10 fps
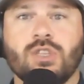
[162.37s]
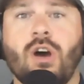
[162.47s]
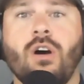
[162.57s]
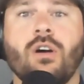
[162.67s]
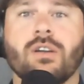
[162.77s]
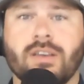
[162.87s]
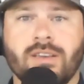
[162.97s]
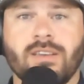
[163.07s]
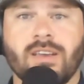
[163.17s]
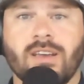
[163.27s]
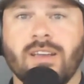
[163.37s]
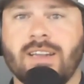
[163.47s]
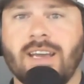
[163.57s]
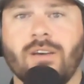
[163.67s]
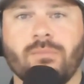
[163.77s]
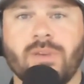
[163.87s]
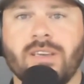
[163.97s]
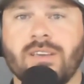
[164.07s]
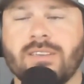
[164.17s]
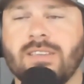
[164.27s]
talk now,
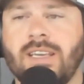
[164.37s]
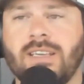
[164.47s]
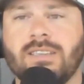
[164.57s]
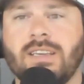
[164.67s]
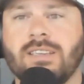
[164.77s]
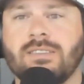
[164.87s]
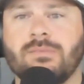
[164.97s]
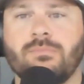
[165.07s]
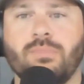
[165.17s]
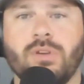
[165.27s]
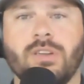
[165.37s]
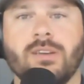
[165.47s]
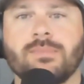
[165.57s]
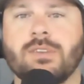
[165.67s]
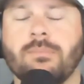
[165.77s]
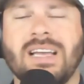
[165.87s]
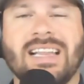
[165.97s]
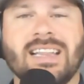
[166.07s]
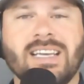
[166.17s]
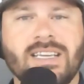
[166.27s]
because he's putting up some
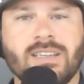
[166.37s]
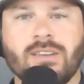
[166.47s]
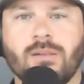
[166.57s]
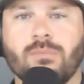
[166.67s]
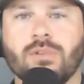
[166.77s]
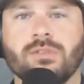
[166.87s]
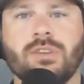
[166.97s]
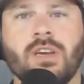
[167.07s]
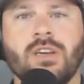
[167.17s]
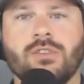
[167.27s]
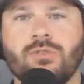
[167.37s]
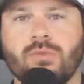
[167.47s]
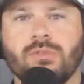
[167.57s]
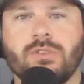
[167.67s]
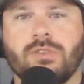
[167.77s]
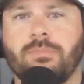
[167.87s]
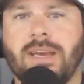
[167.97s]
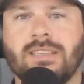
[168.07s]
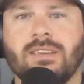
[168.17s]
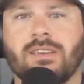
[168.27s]
elite numbers. Georgia is
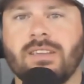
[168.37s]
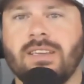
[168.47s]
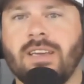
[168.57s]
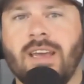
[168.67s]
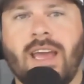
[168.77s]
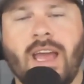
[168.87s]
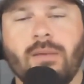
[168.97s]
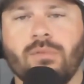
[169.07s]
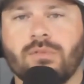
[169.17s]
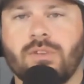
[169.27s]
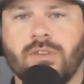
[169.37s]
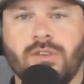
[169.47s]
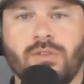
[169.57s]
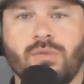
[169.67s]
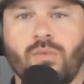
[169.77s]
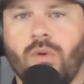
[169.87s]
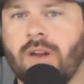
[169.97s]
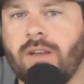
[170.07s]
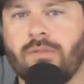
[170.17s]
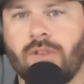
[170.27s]
basically able to do
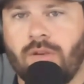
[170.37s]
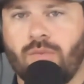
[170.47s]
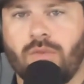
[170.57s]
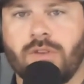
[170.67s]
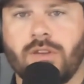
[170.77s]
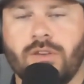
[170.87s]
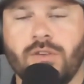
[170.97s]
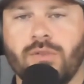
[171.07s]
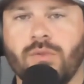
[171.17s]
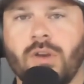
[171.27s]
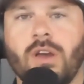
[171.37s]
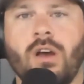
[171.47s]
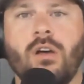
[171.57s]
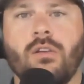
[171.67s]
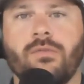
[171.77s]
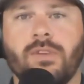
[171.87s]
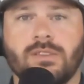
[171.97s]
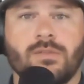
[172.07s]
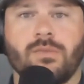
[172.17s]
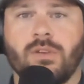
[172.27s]
whatever they're wanting to do
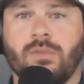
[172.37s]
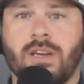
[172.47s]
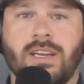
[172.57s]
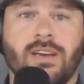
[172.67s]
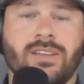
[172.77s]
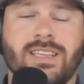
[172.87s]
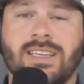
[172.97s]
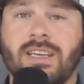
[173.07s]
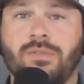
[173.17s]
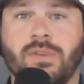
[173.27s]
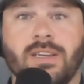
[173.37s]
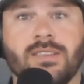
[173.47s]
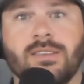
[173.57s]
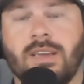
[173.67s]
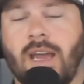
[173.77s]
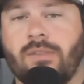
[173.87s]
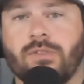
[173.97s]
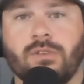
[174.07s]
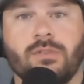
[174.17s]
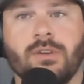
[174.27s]
offensively right now. And the defense,
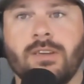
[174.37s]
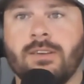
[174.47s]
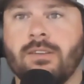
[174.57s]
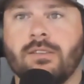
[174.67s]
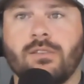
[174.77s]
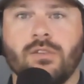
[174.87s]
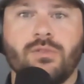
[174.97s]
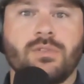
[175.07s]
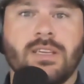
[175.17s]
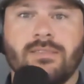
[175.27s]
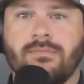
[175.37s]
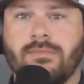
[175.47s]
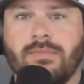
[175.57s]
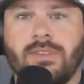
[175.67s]
after losing,